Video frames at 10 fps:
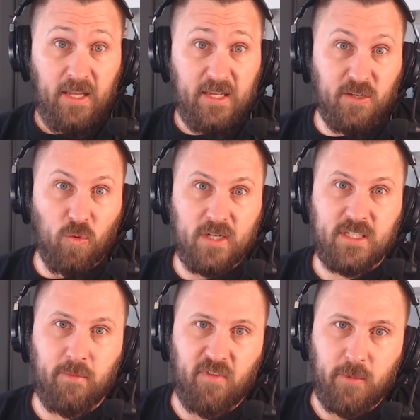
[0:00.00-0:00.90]
Hey,
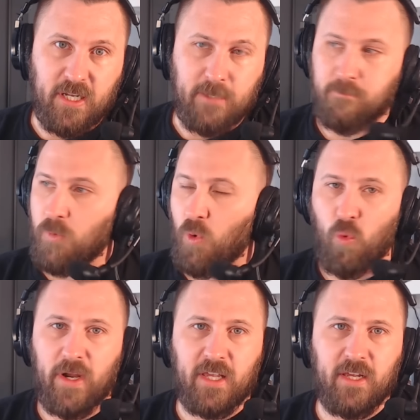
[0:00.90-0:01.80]
what's up everybody?
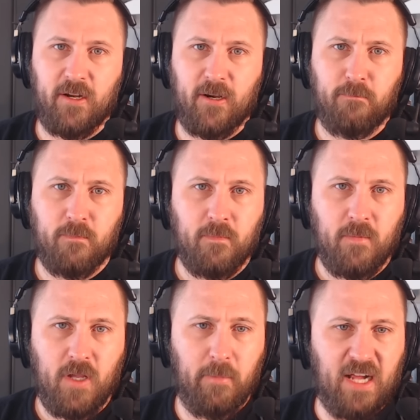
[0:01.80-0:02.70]
Rick here,
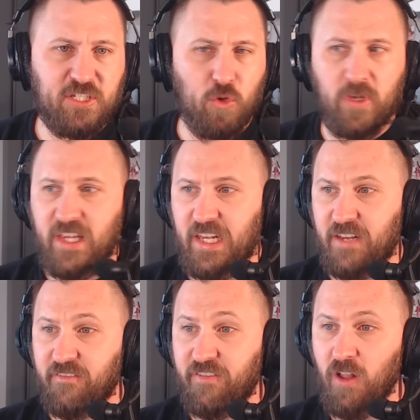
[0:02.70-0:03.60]
coming at you with
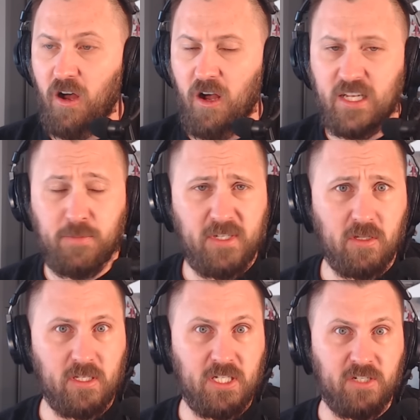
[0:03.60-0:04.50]
a vlog, a
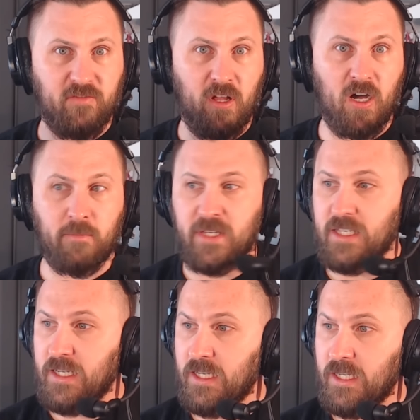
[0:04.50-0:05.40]
special edition vlog,
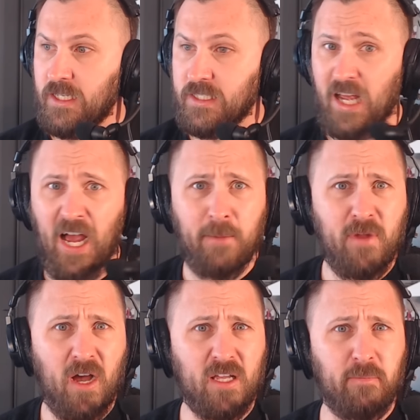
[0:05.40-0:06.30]
because I'm
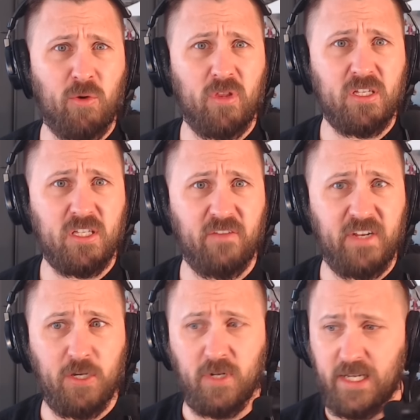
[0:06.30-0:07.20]
not going to be releasing a
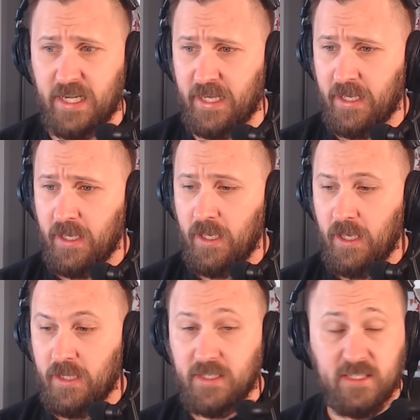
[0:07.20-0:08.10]
video today.
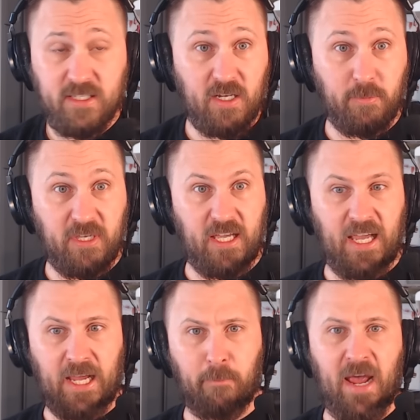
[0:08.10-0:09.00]
This is going to be
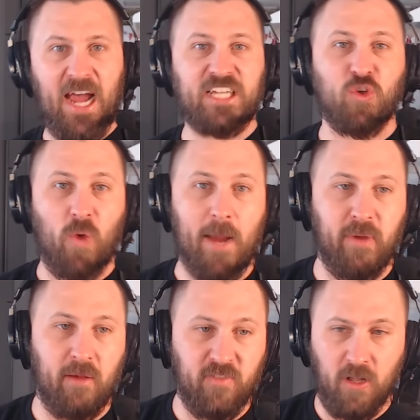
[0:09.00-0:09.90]
a PAX
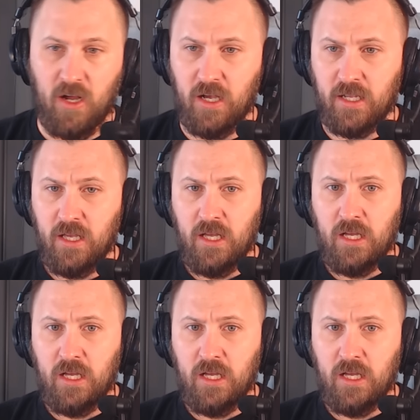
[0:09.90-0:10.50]
wrap-up vlog.